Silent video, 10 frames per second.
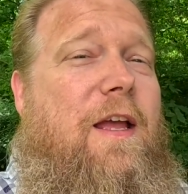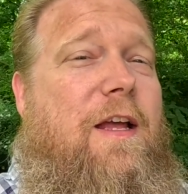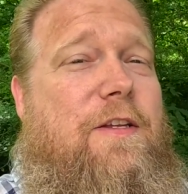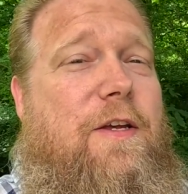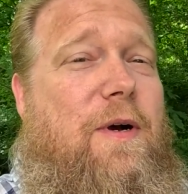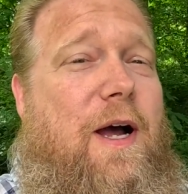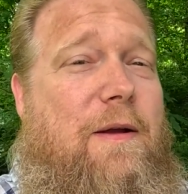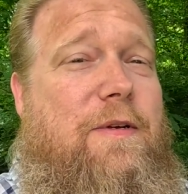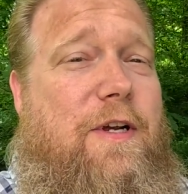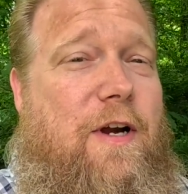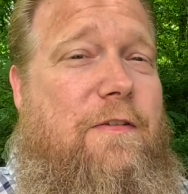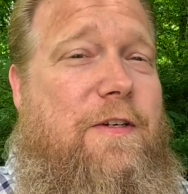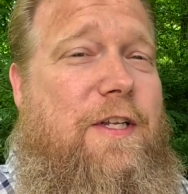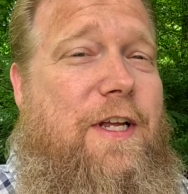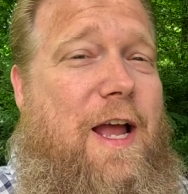And so I was
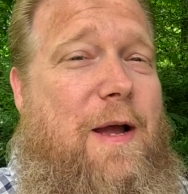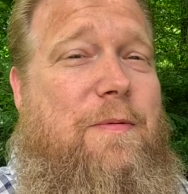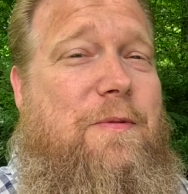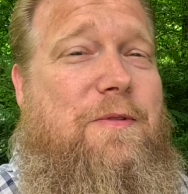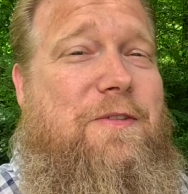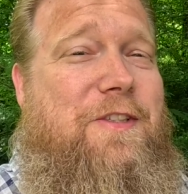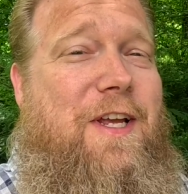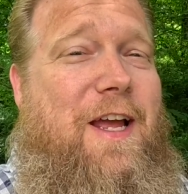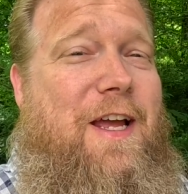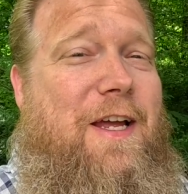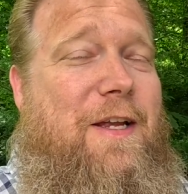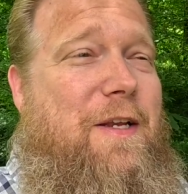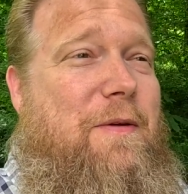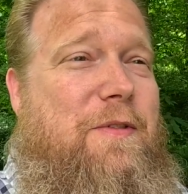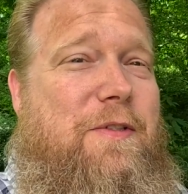harvesting apples,
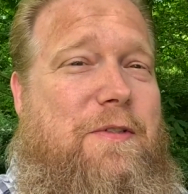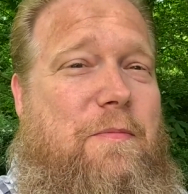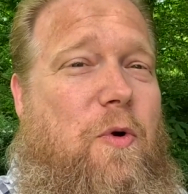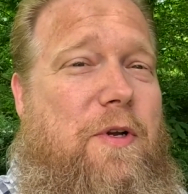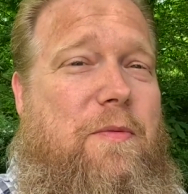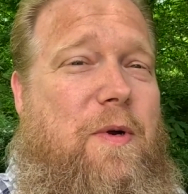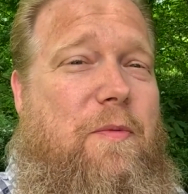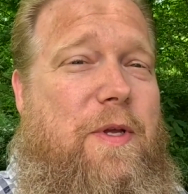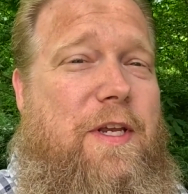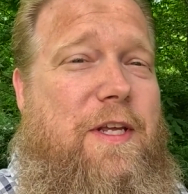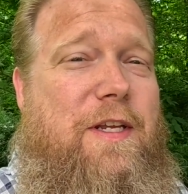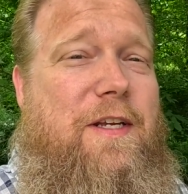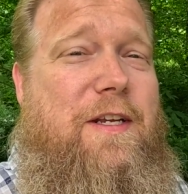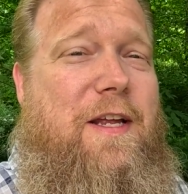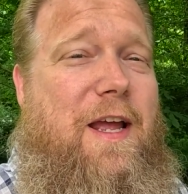and it was more than what we
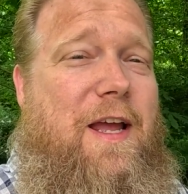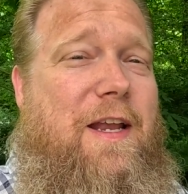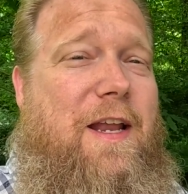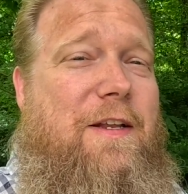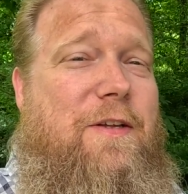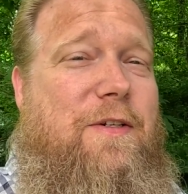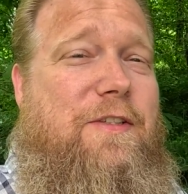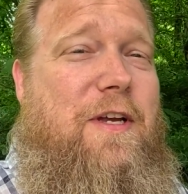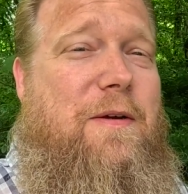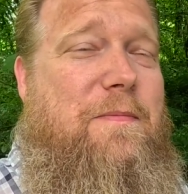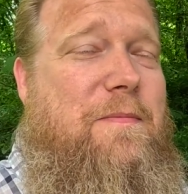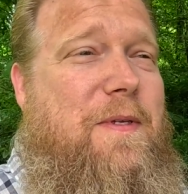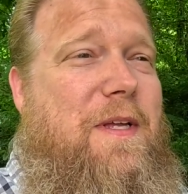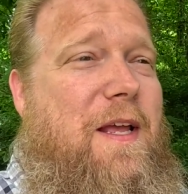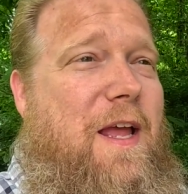needed. And I took some
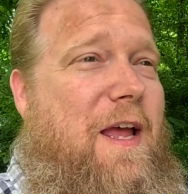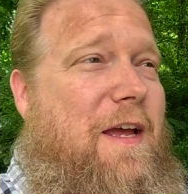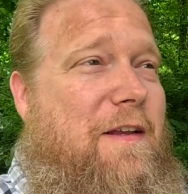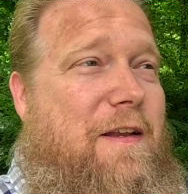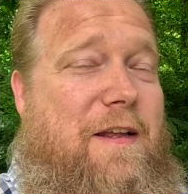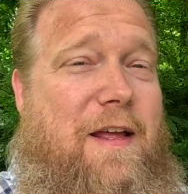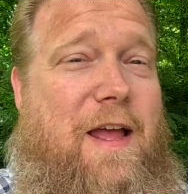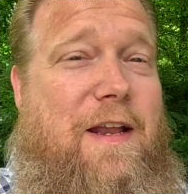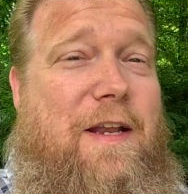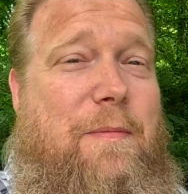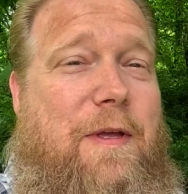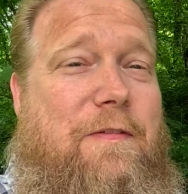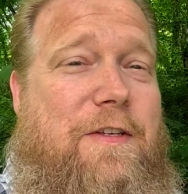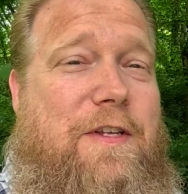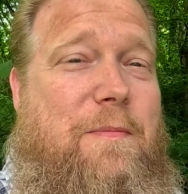and ended up
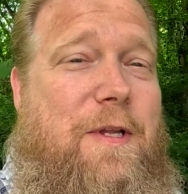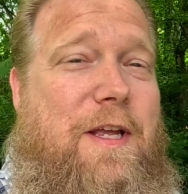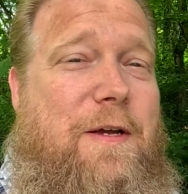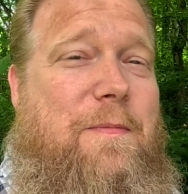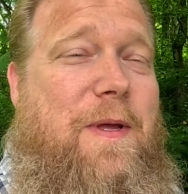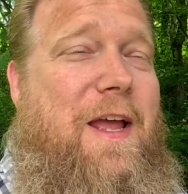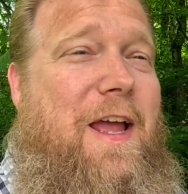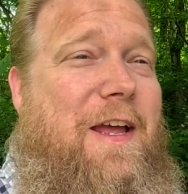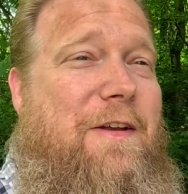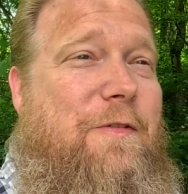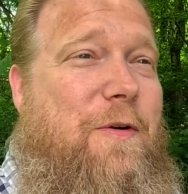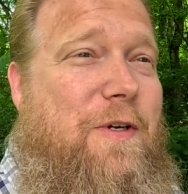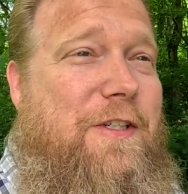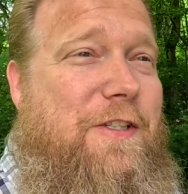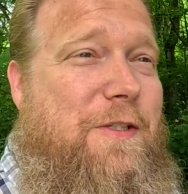giving some to him. And of
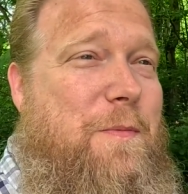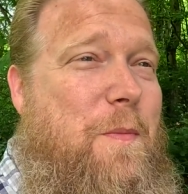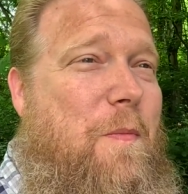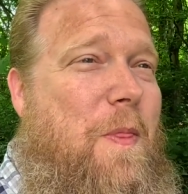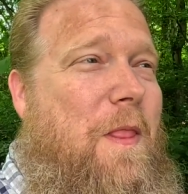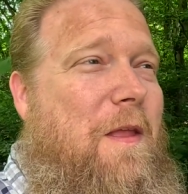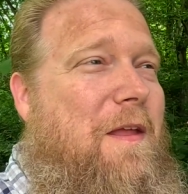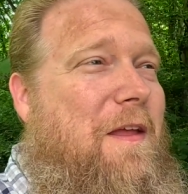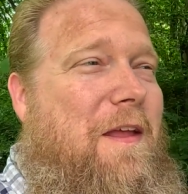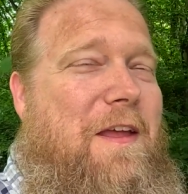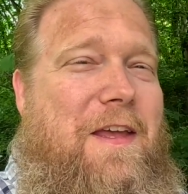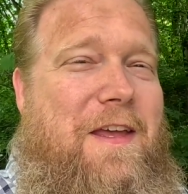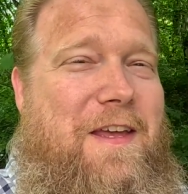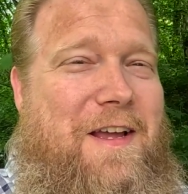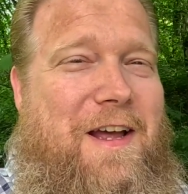course,
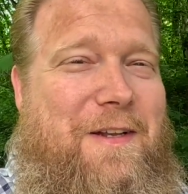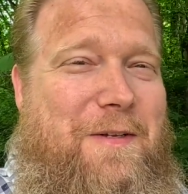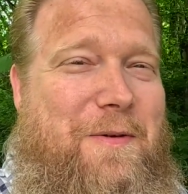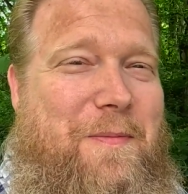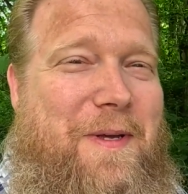he got a little